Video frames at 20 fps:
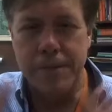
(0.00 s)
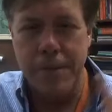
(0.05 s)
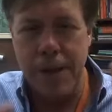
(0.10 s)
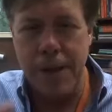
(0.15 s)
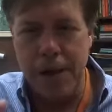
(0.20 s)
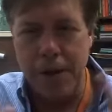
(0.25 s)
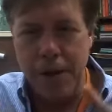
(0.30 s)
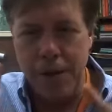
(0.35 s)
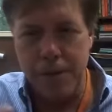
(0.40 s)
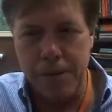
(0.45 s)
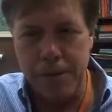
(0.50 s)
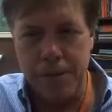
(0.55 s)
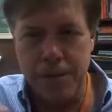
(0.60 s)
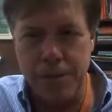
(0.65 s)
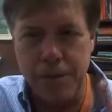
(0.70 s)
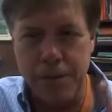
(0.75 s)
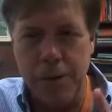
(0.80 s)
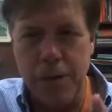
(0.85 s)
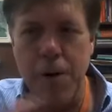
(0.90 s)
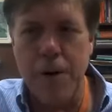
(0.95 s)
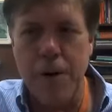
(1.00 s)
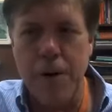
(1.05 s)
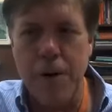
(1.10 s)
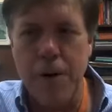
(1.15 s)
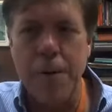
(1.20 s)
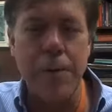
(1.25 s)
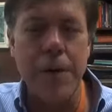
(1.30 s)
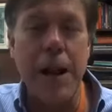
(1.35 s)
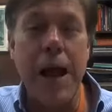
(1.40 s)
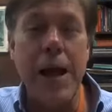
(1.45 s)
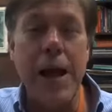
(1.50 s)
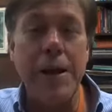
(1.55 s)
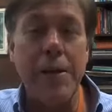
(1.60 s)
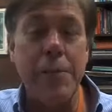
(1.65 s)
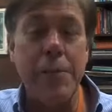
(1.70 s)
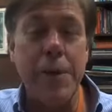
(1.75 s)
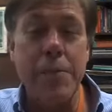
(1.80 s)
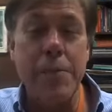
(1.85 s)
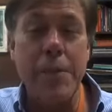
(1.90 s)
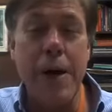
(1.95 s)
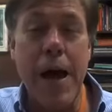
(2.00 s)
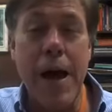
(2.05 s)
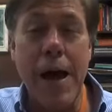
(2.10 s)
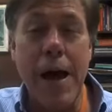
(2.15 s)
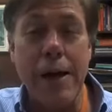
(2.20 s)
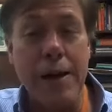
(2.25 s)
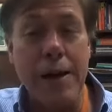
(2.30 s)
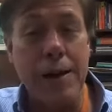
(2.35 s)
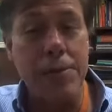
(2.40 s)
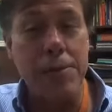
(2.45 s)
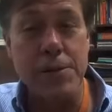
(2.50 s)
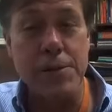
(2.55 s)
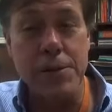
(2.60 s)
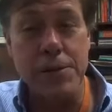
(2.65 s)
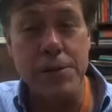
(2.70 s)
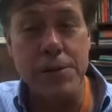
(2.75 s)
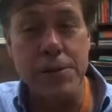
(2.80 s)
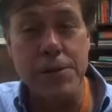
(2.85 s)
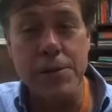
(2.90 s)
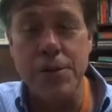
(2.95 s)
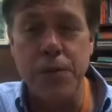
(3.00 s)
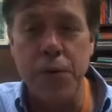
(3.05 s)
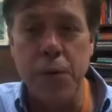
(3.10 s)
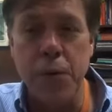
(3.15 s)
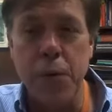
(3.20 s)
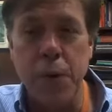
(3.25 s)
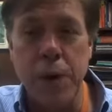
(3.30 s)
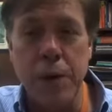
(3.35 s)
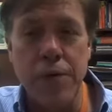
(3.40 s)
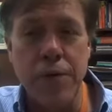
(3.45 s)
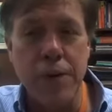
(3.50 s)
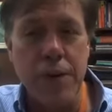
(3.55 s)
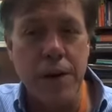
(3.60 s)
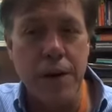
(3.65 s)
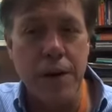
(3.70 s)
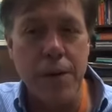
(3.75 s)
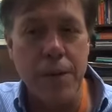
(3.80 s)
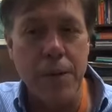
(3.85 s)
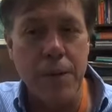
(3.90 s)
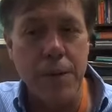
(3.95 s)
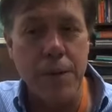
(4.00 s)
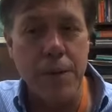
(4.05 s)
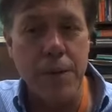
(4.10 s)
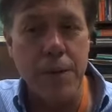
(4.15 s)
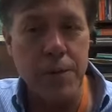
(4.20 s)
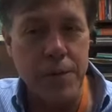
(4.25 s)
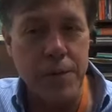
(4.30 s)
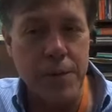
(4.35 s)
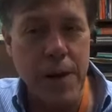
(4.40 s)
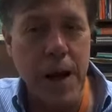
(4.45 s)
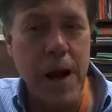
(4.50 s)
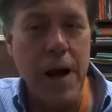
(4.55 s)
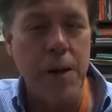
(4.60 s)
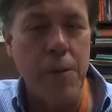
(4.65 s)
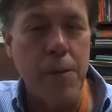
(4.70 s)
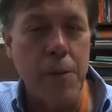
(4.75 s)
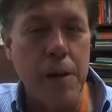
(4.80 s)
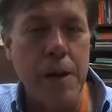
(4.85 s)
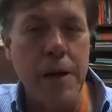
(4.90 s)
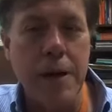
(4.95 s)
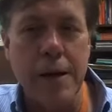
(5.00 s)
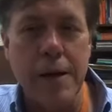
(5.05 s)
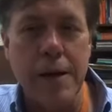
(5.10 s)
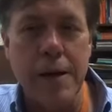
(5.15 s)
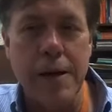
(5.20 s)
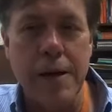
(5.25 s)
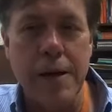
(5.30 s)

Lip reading: thank you, Laura. Glad to be back. It was just a few weeks ago. It was Halloween, and